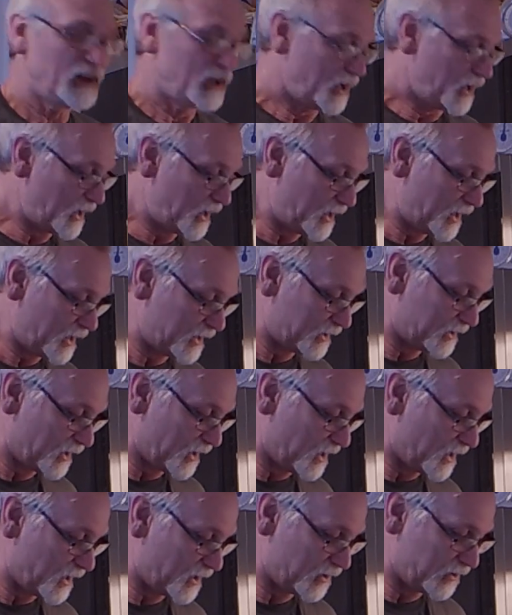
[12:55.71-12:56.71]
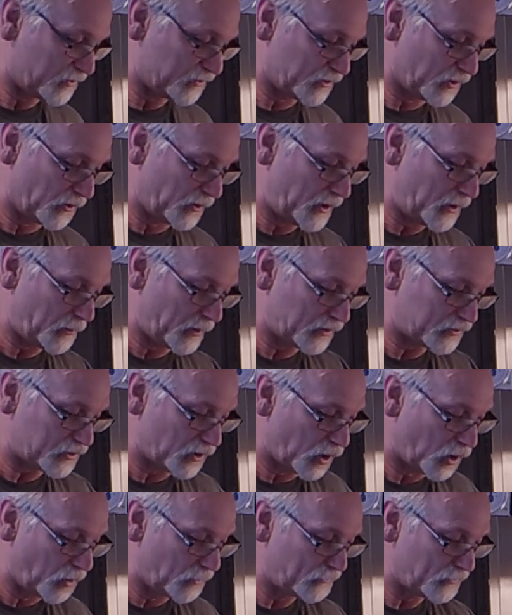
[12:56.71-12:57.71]
And so anyway, so
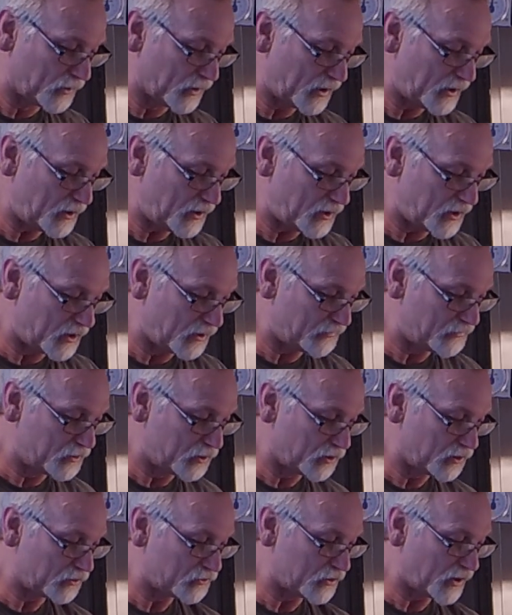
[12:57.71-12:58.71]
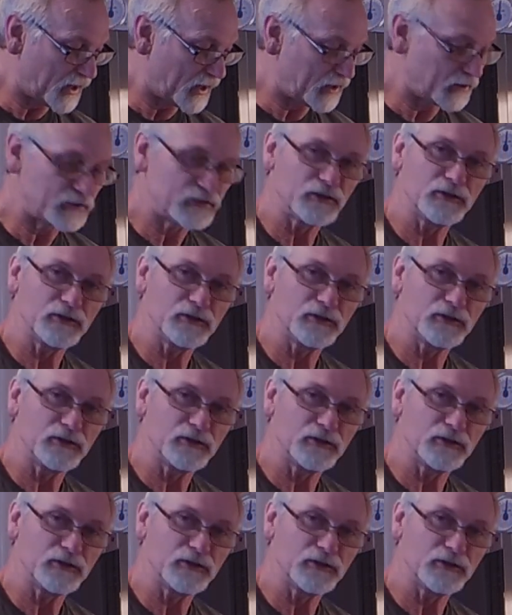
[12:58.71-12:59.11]
hopefully if you're trying